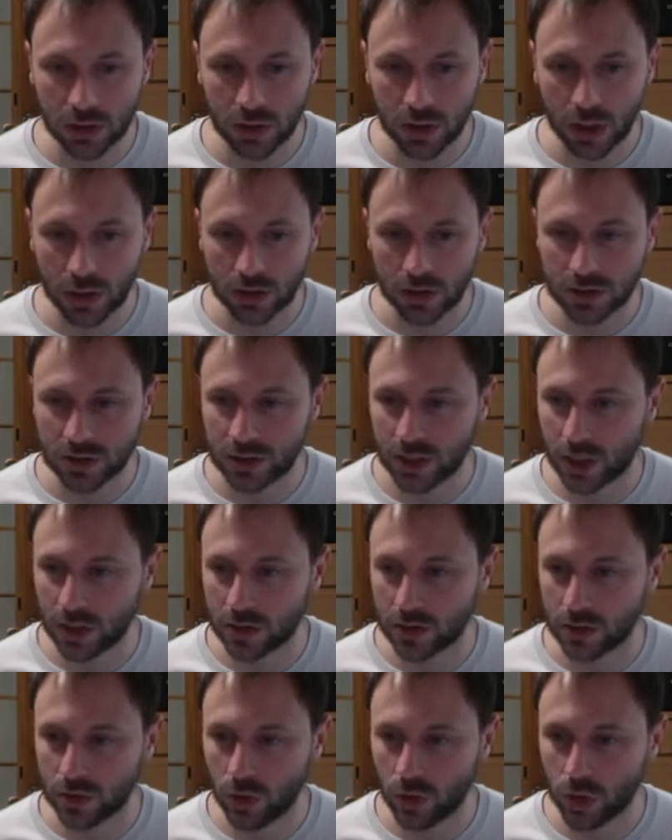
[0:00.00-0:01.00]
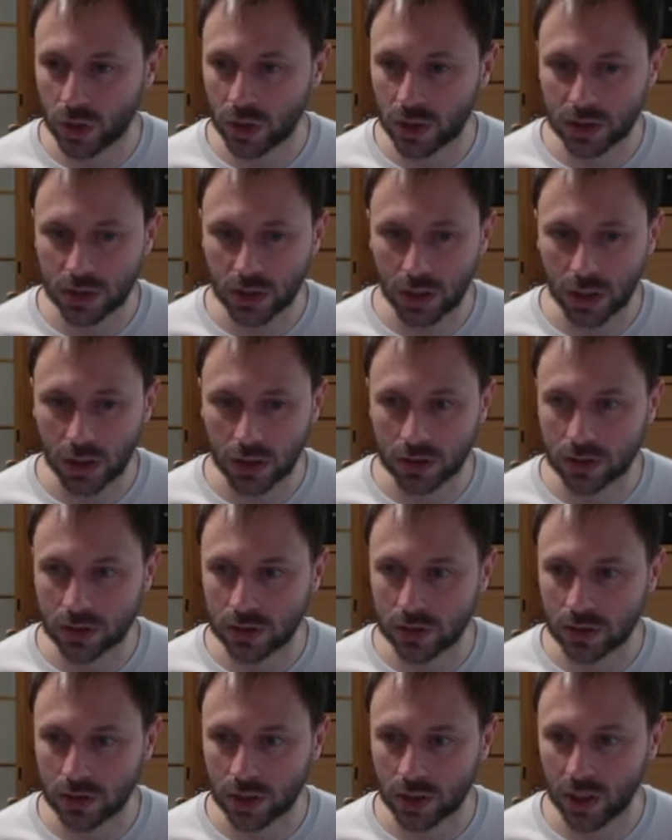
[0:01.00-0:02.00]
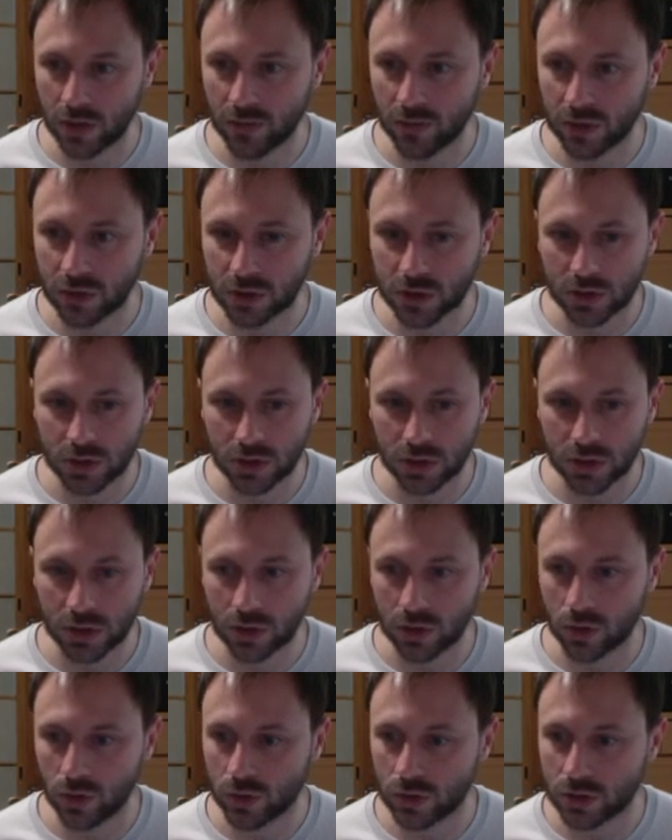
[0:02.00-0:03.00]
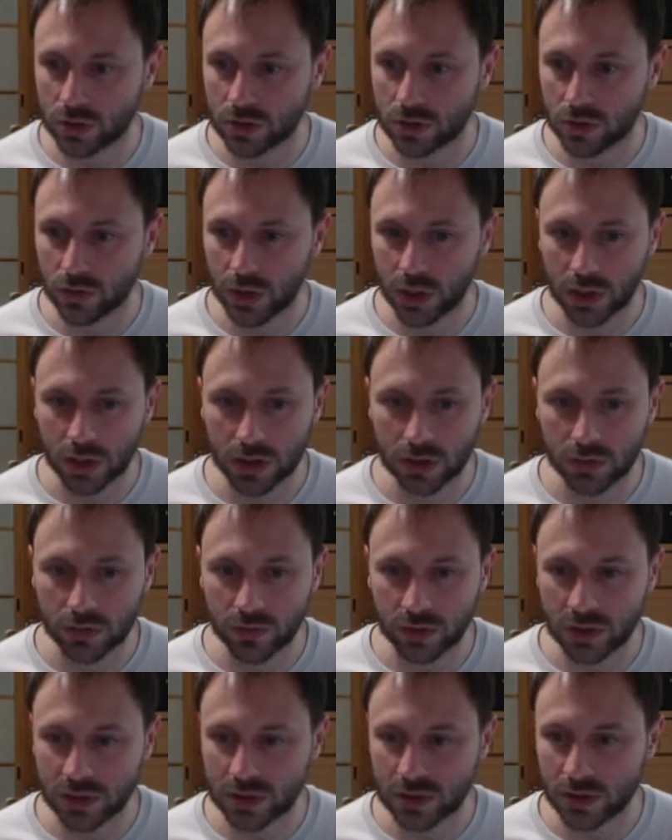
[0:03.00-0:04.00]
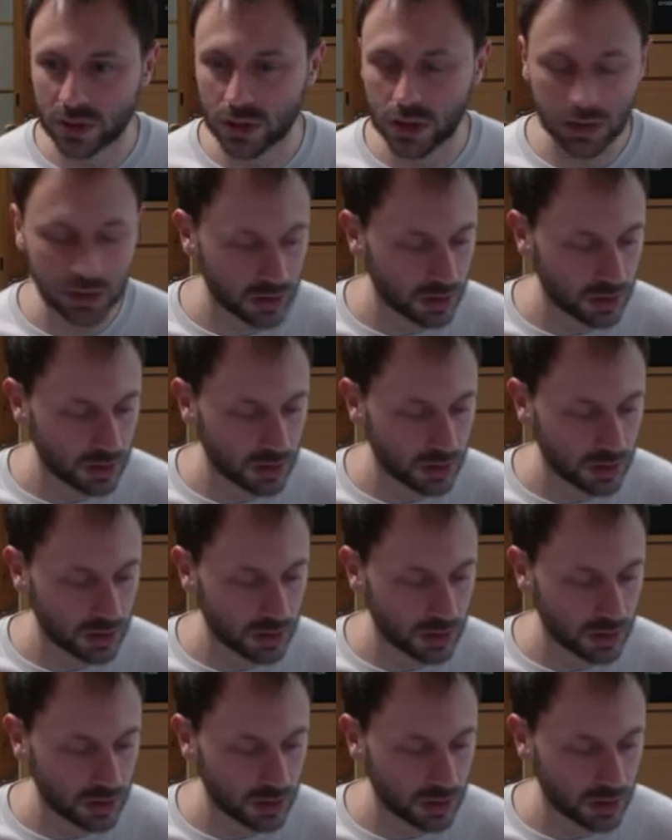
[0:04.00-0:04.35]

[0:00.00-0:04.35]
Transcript: I just can lock it and have it locked, so I can fix it later.